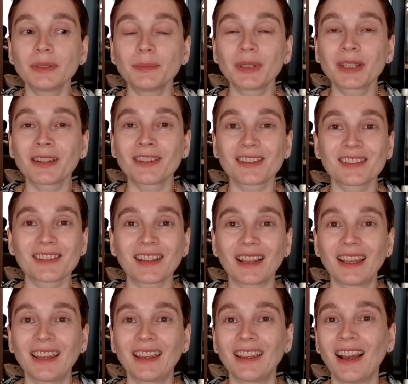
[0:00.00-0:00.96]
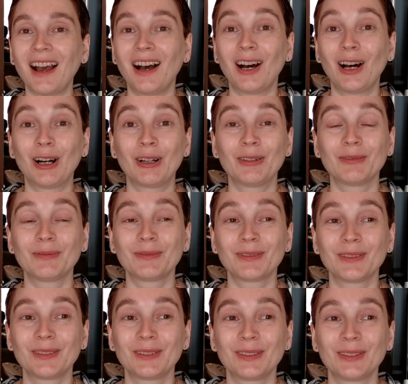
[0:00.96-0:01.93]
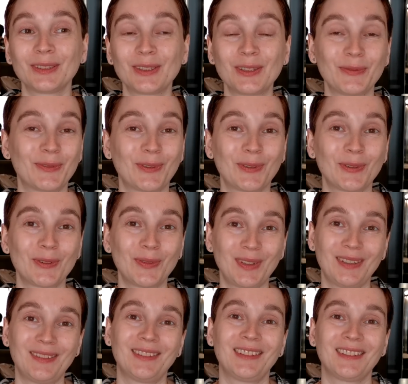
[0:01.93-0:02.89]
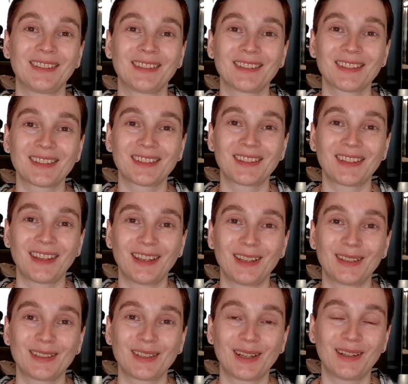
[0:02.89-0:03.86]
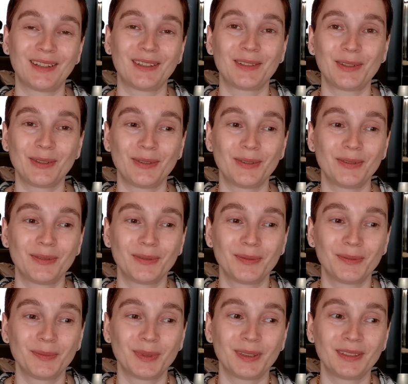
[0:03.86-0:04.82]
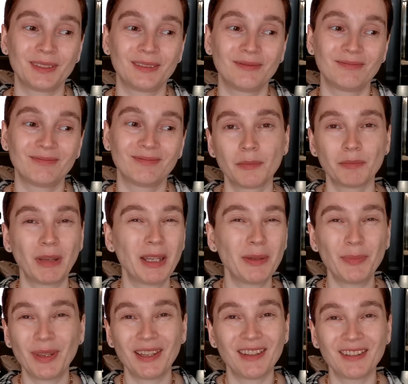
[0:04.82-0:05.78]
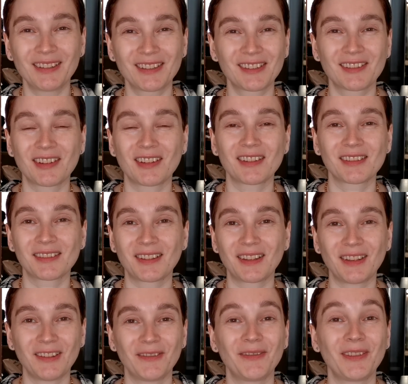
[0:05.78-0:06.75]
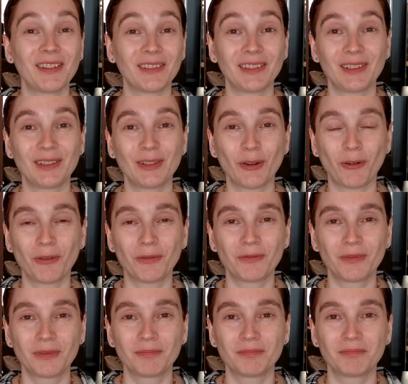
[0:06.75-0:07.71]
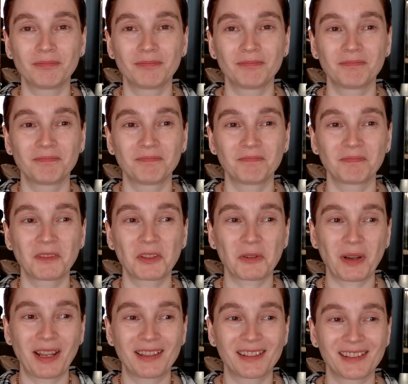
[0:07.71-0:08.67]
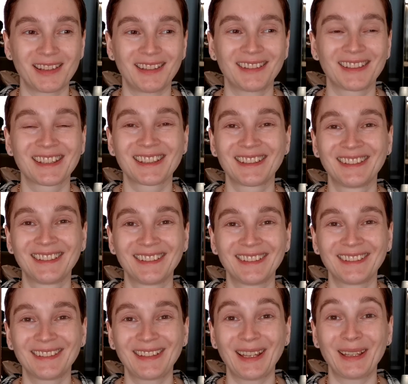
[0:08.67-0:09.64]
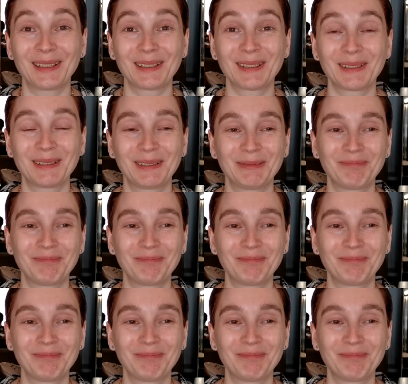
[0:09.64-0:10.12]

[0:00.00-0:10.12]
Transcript: because they have different feelings that I do. But maybe it's just the feeling of transience that